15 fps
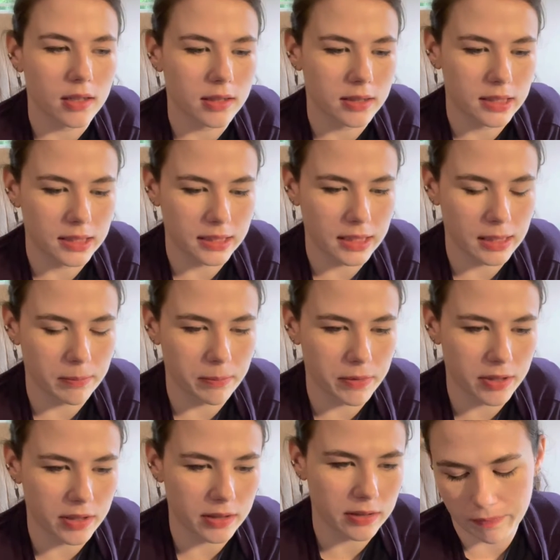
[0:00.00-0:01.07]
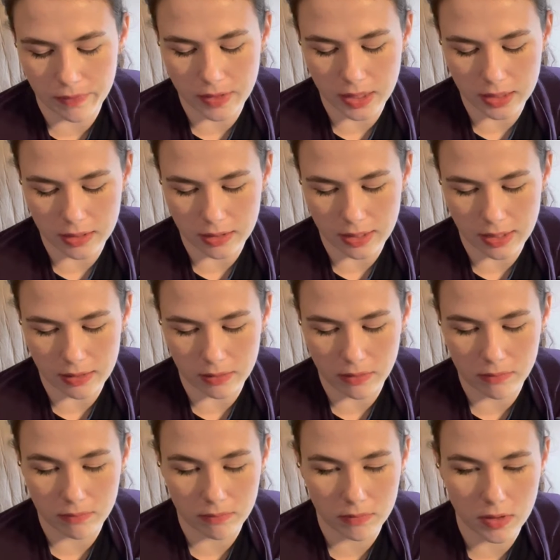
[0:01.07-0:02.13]
to keep the dust
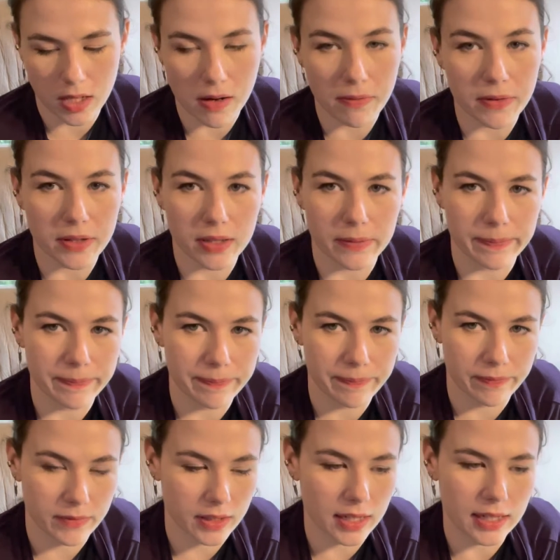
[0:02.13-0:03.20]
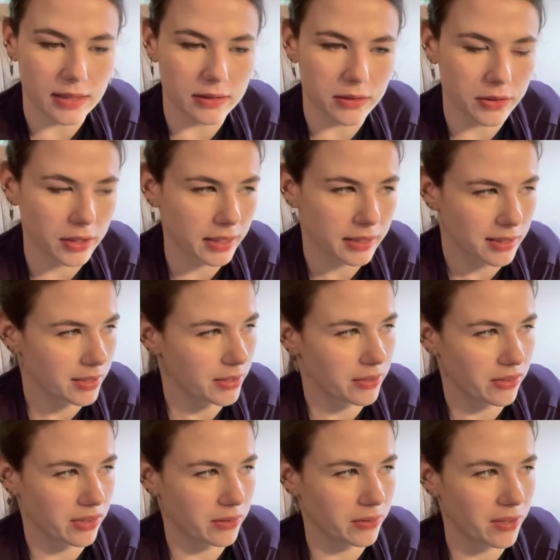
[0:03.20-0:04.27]
down off of them, and tried to
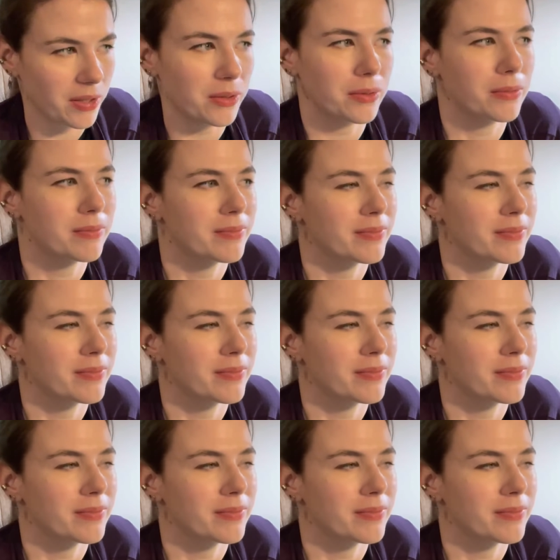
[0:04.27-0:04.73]
use a low,